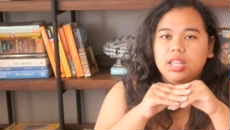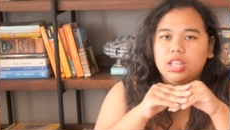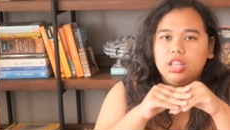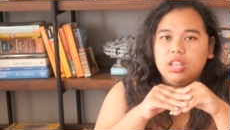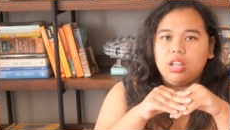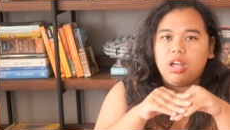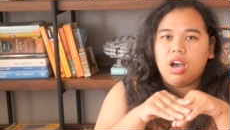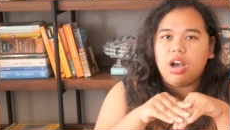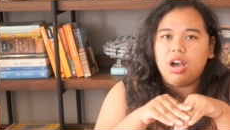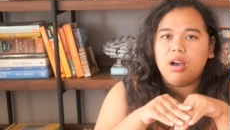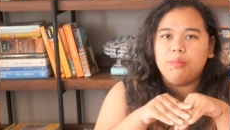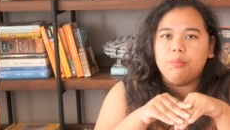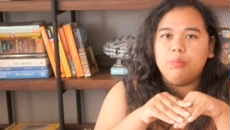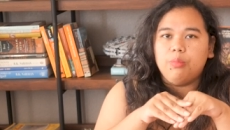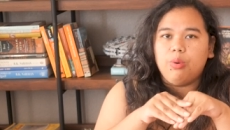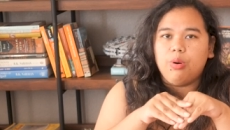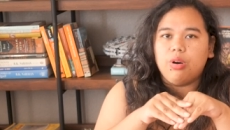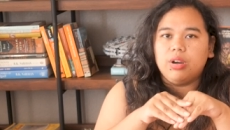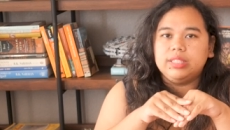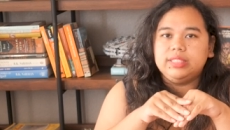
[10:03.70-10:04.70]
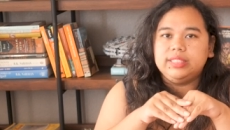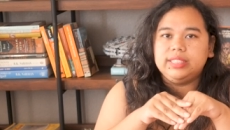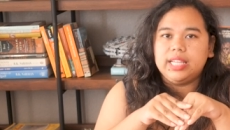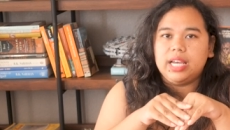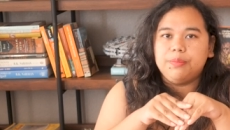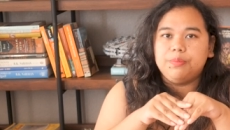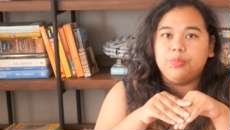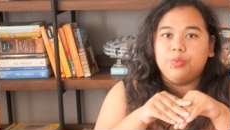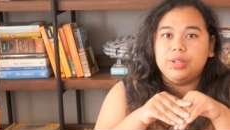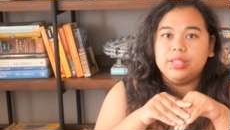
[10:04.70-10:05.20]
a lot more
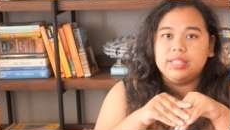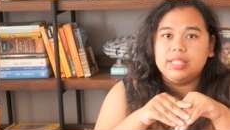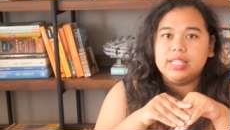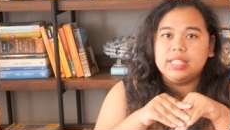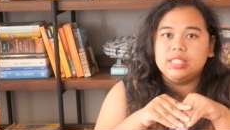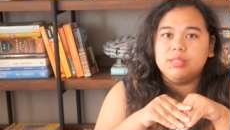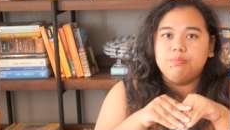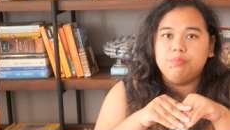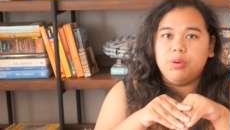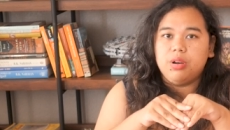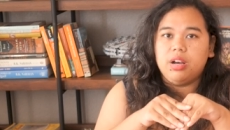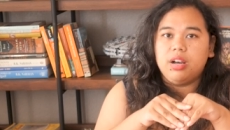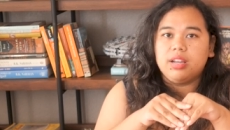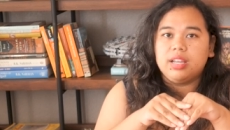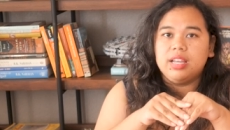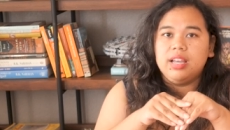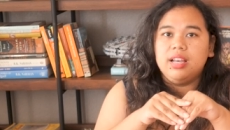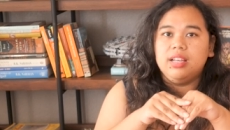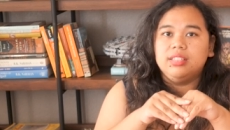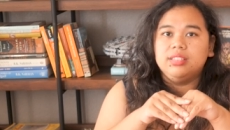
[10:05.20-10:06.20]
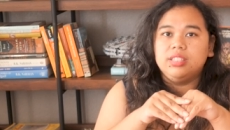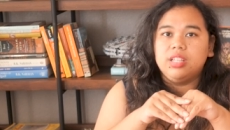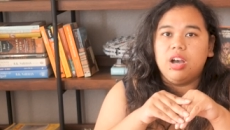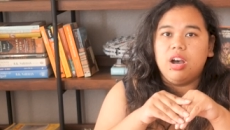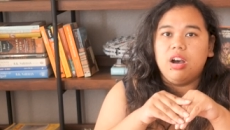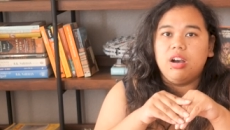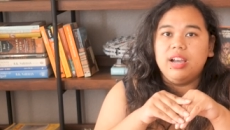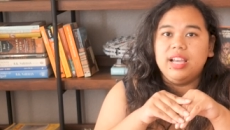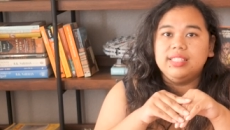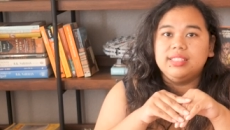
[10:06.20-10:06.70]
depth with this book.
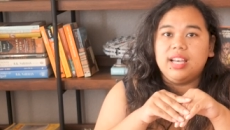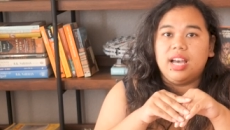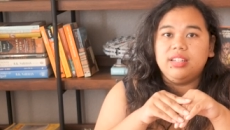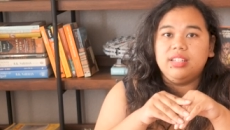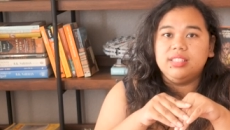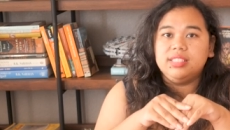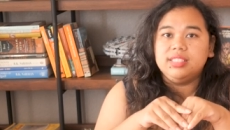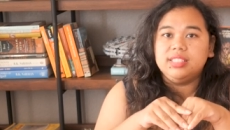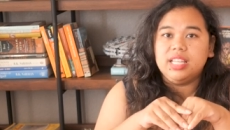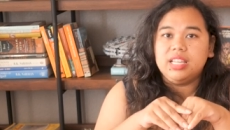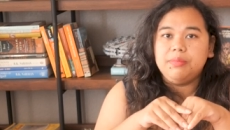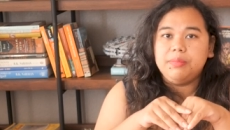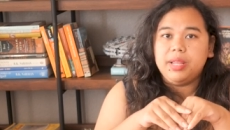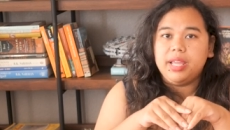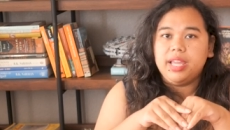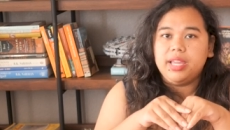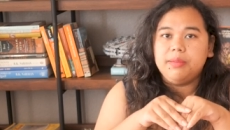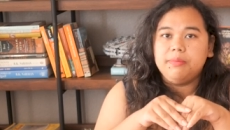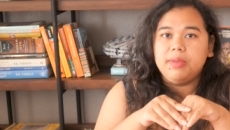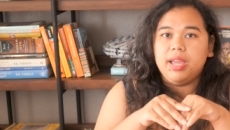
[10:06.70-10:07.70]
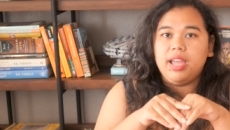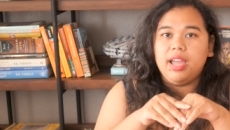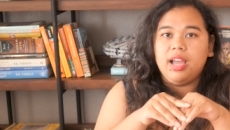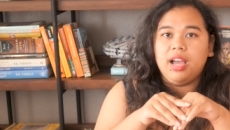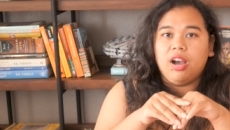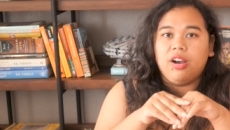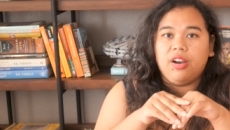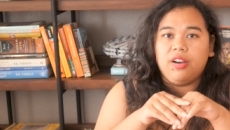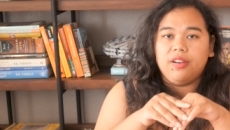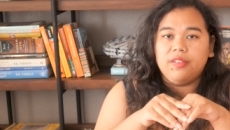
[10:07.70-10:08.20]
So it's under the same name,
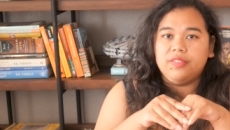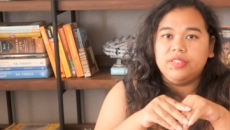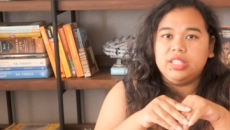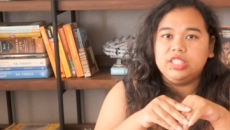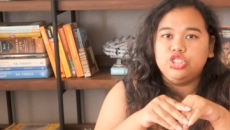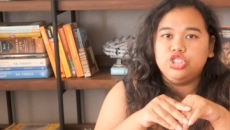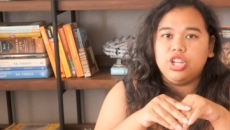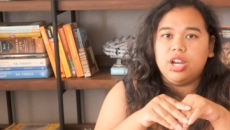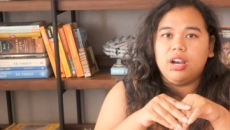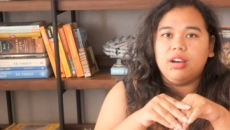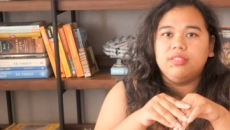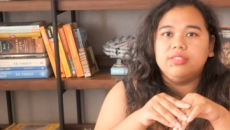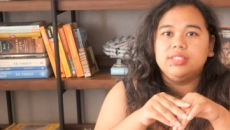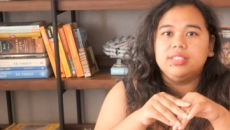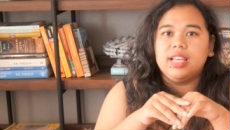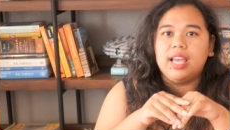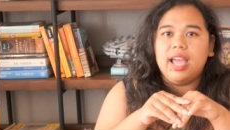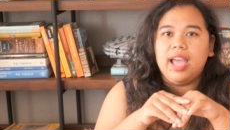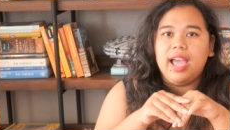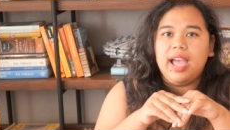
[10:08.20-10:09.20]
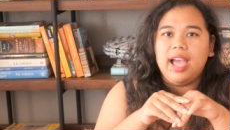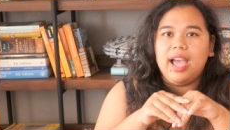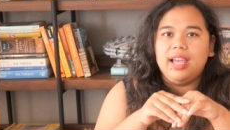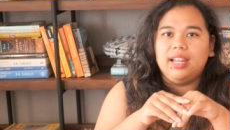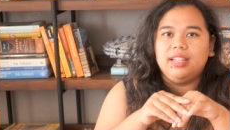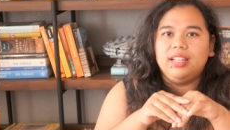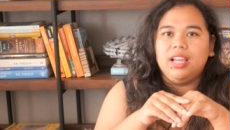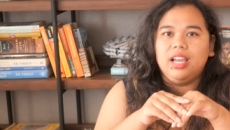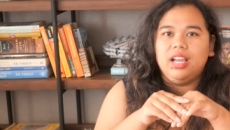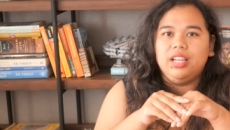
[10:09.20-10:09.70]
Hot off the shelves,
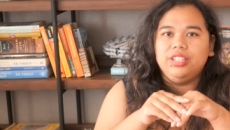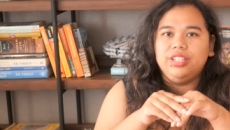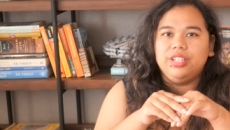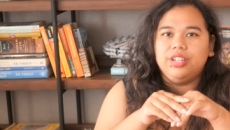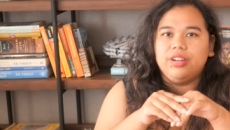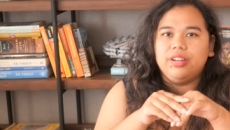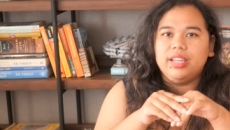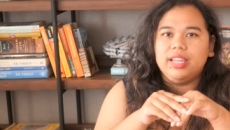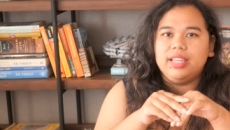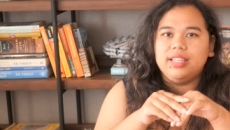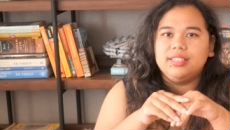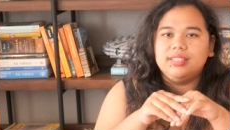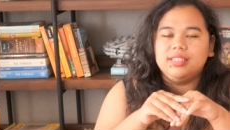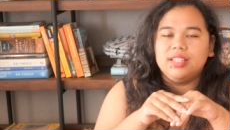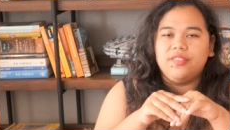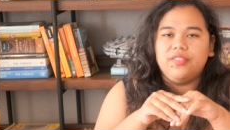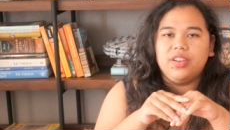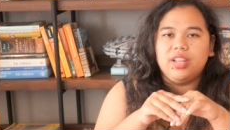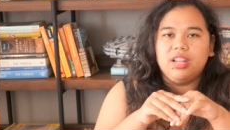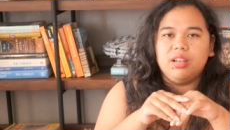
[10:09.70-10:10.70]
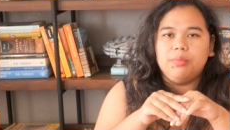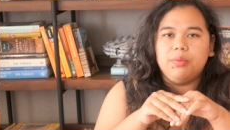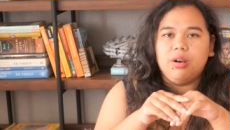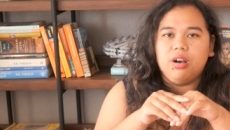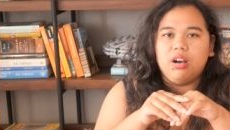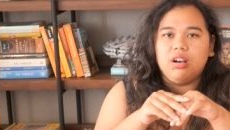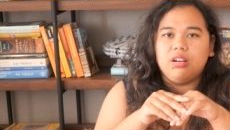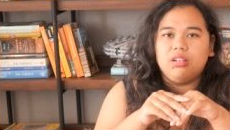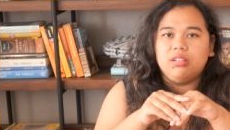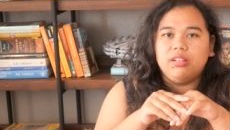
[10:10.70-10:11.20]
and you know it's
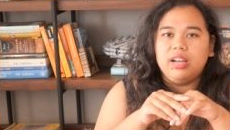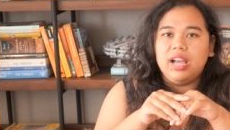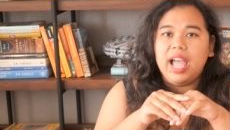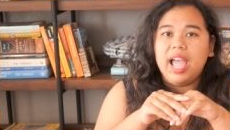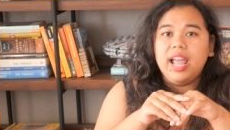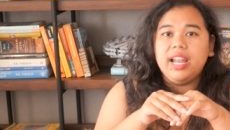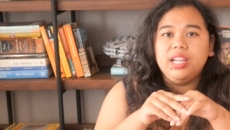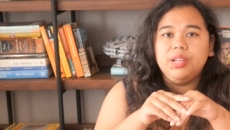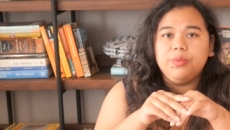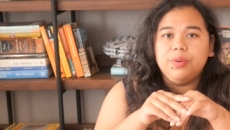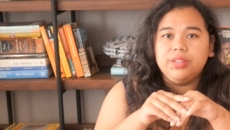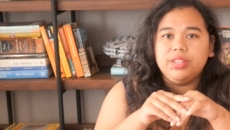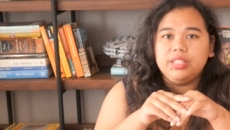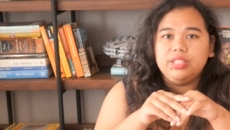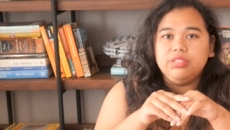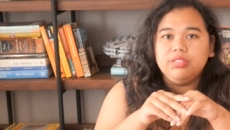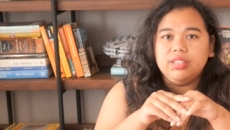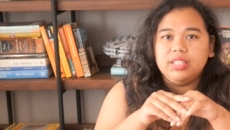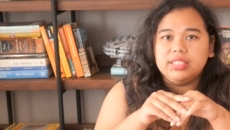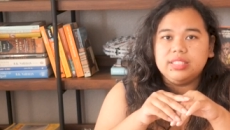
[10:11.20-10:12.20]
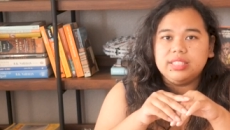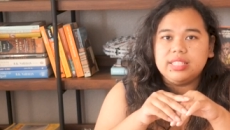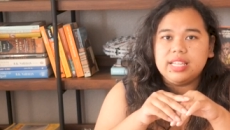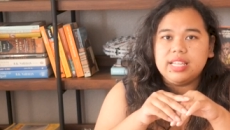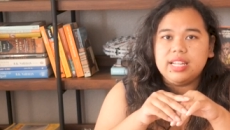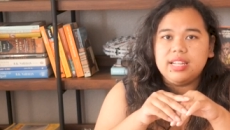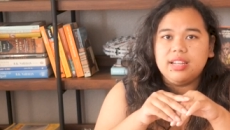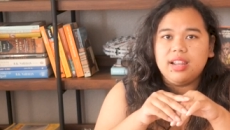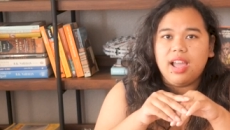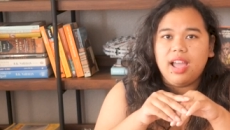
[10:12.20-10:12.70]
available anywhere that you
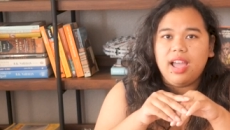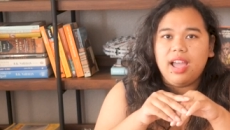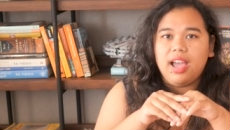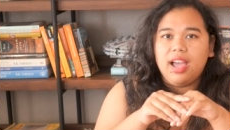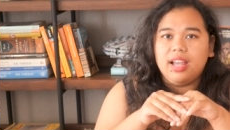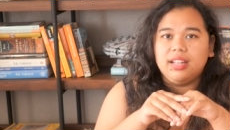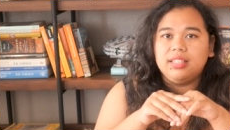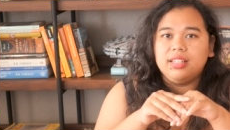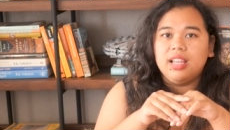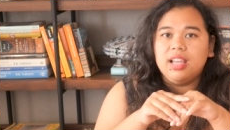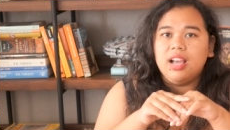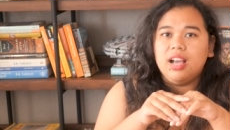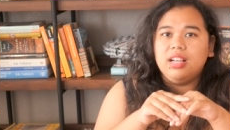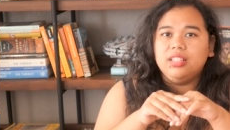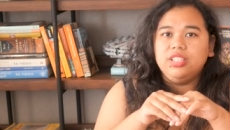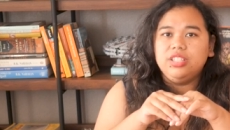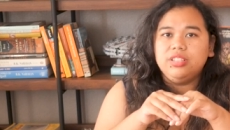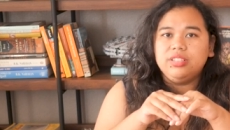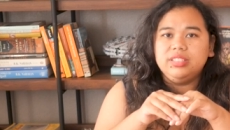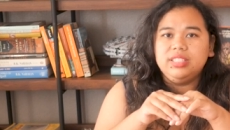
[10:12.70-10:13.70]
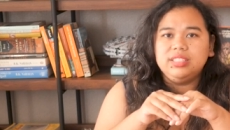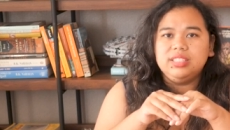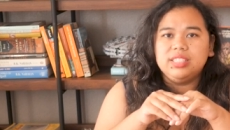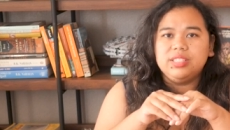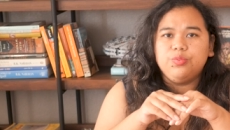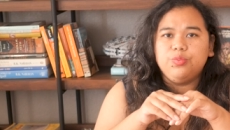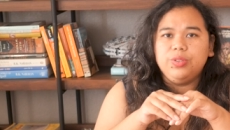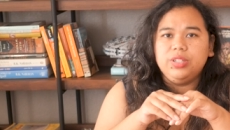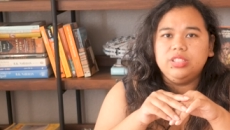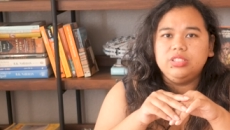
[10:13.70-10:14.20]
listen. And you know just
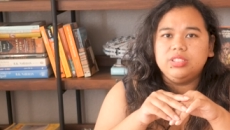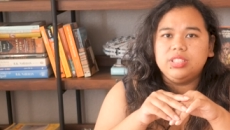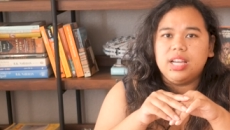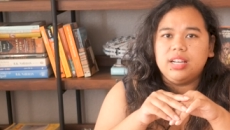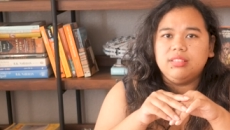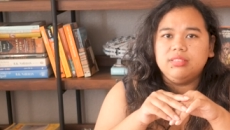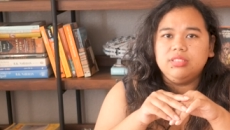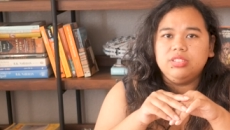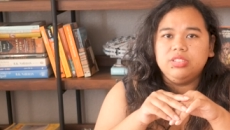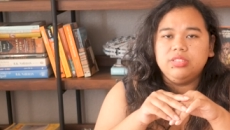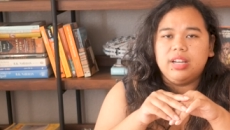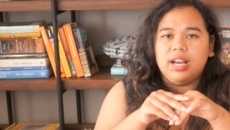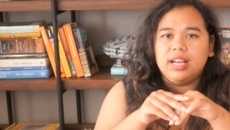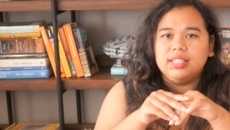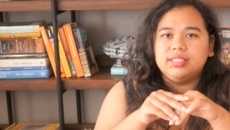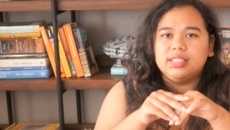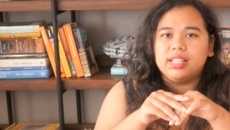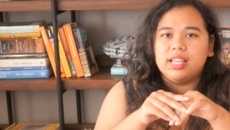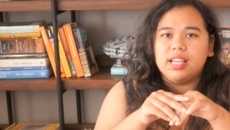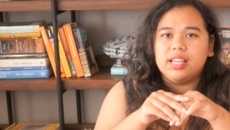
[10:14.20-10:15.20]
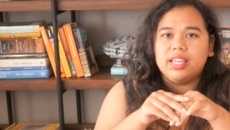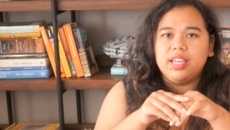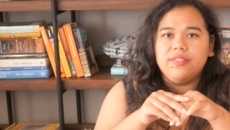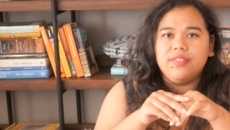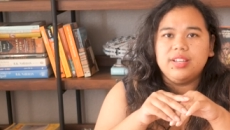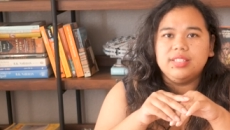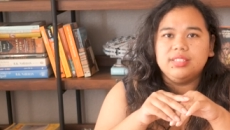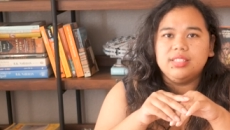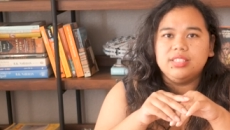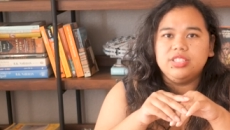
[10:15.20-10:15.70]
reach out to us, give
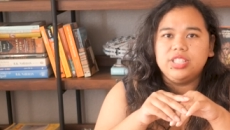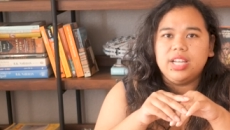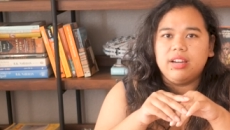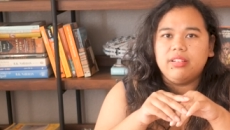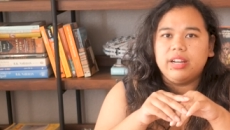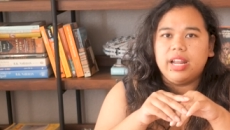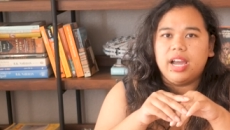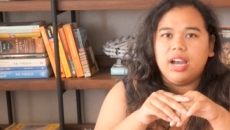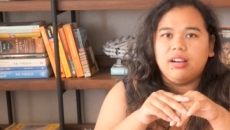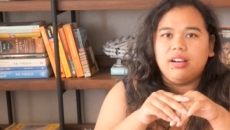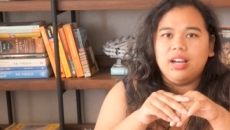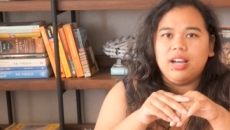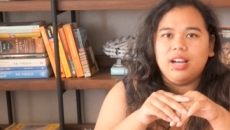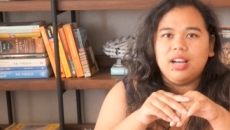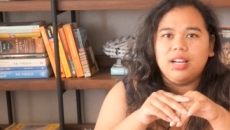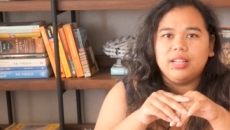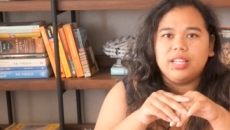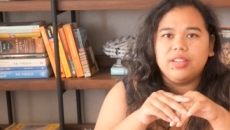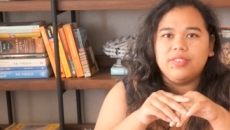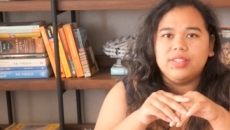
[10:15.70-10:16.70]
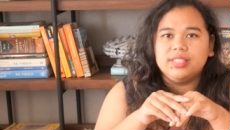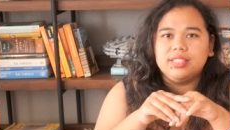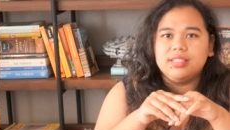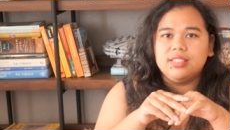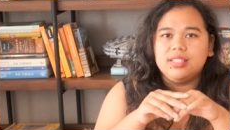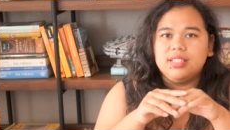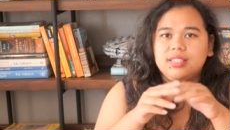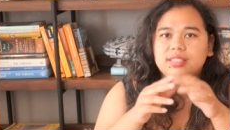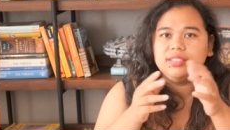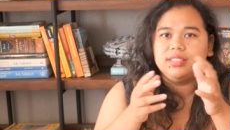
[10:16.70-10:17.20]
us a shout out, uh, give us
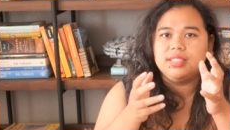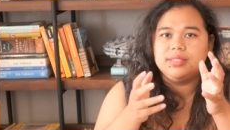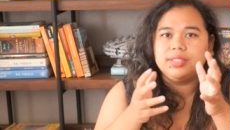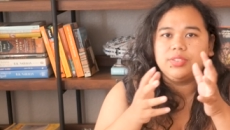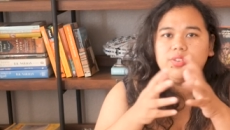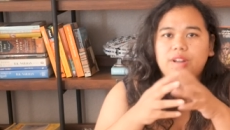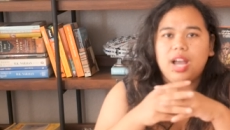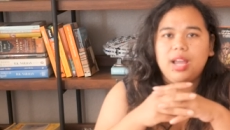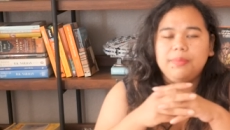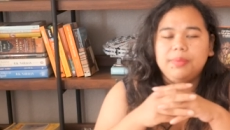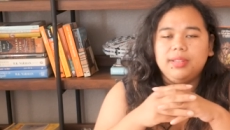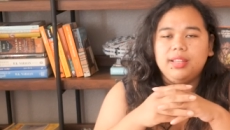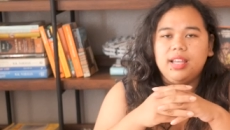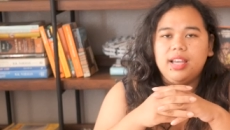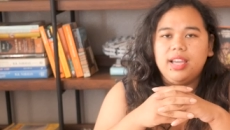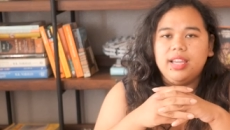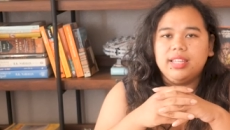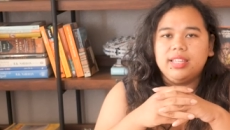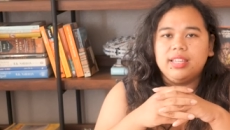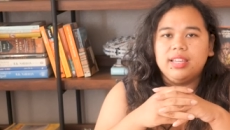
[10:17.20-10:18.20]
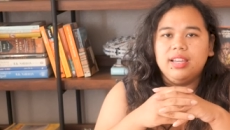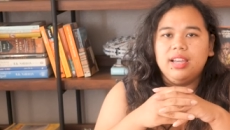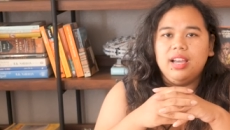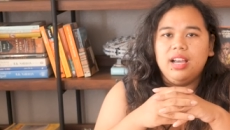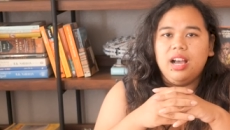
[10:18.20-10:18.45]
a subscribe, like,